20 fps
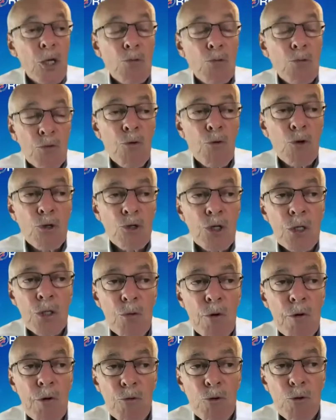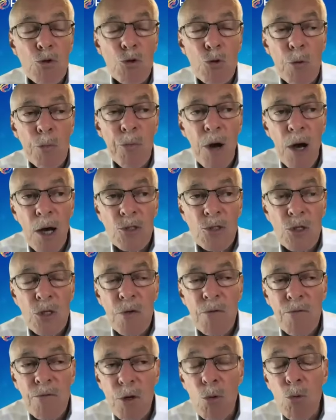I was fortunate. The reviews were
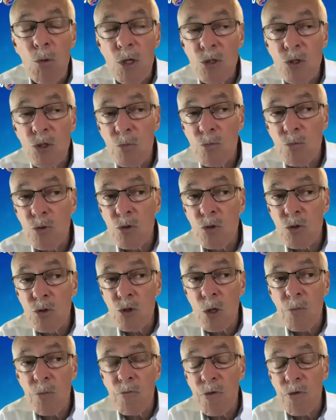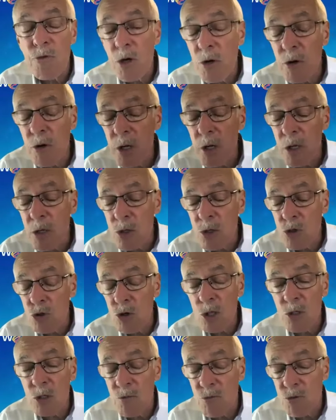positive. There was some very
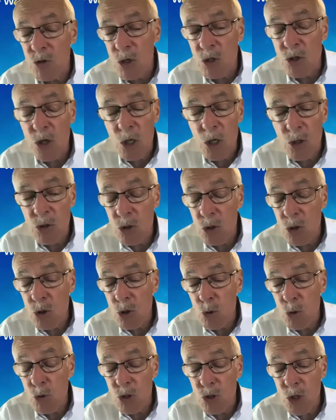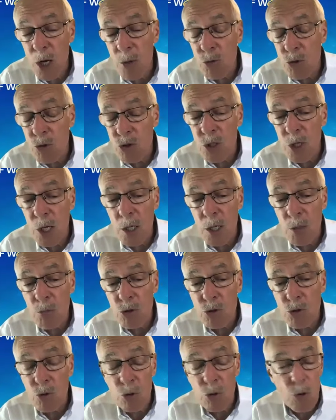constructive suggestions, which I was able
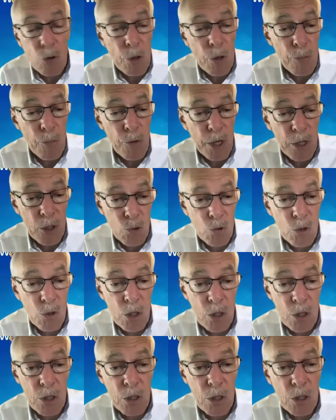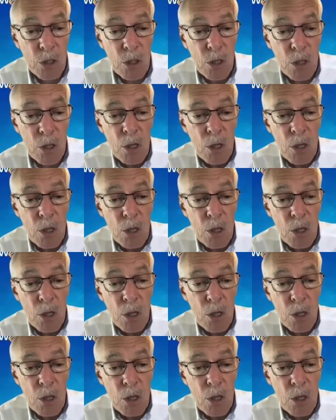to incorporate quickly.